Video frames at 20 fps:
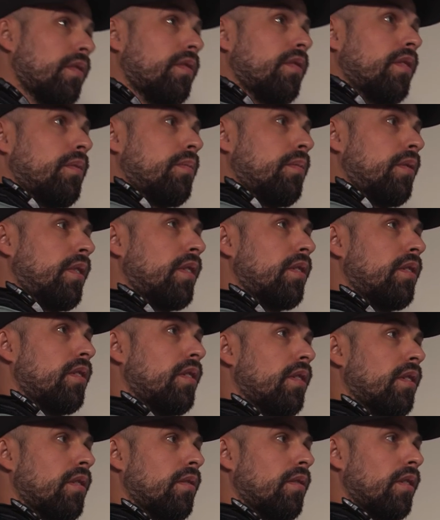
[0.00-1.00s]
if I bring it
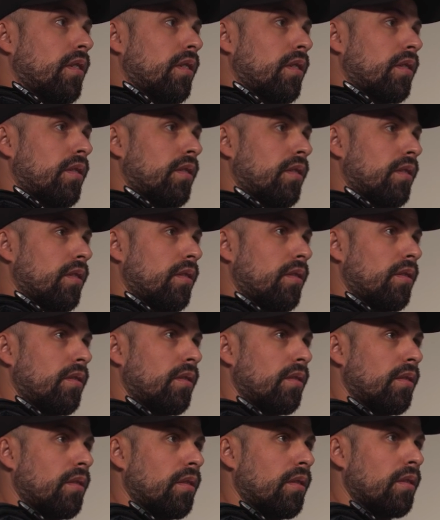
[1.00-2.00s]
down like
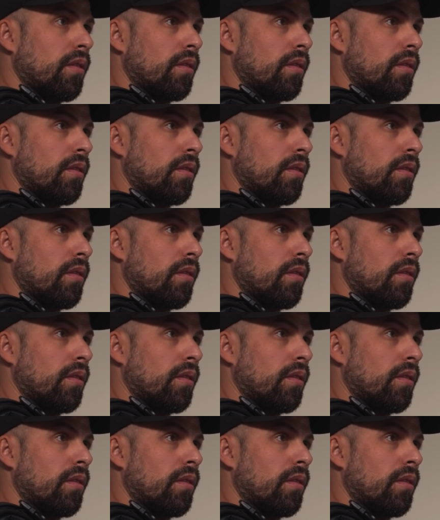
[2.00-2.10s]
this,